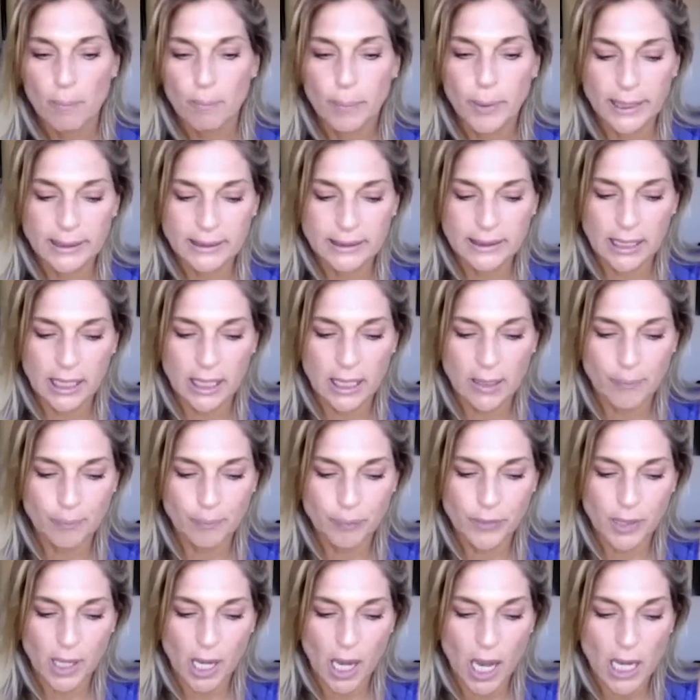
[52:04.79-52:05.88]
but
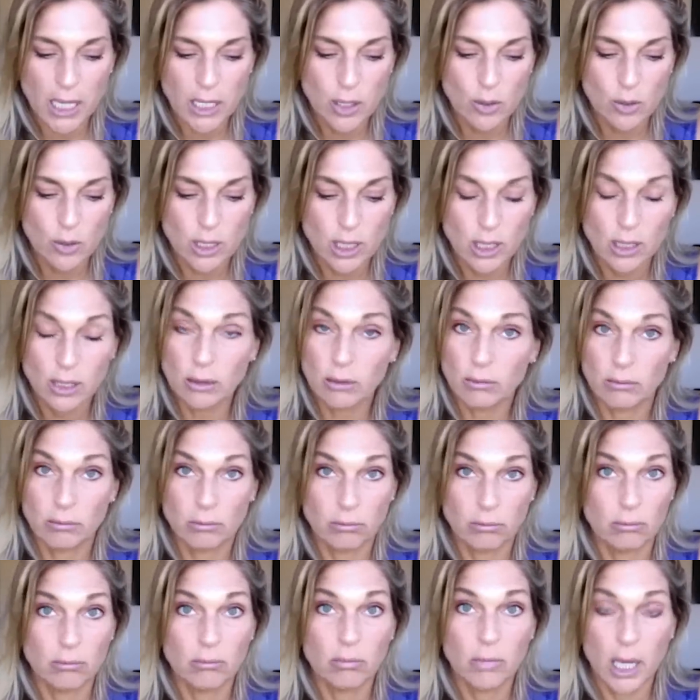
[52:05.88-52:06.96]
um, i use it
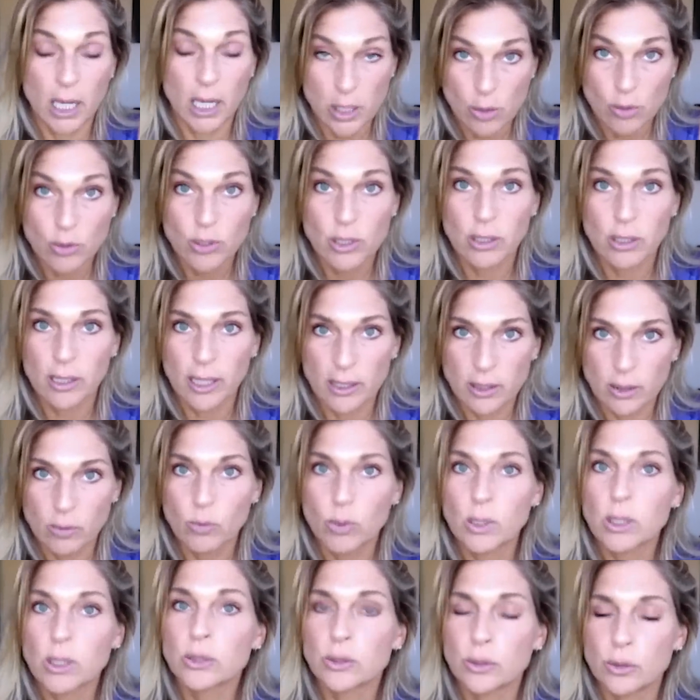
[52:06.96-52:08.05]
i use it as a
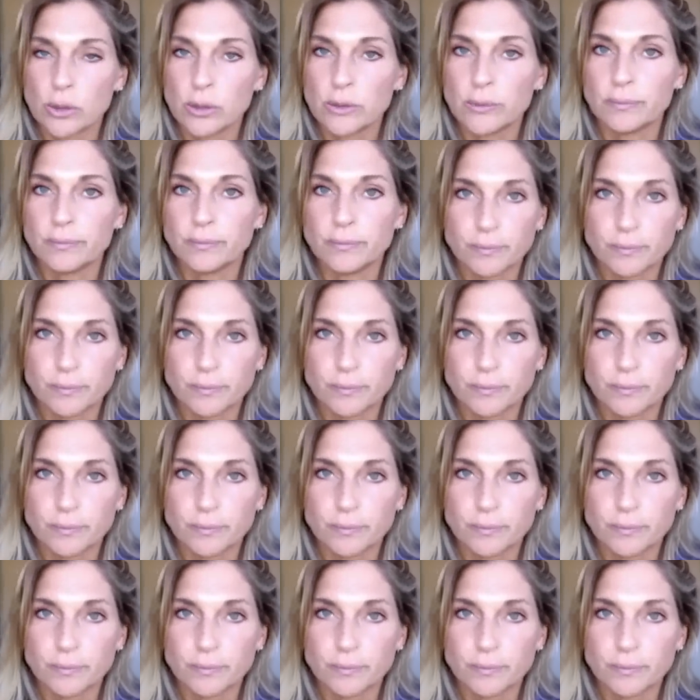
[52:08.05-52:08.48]
work tool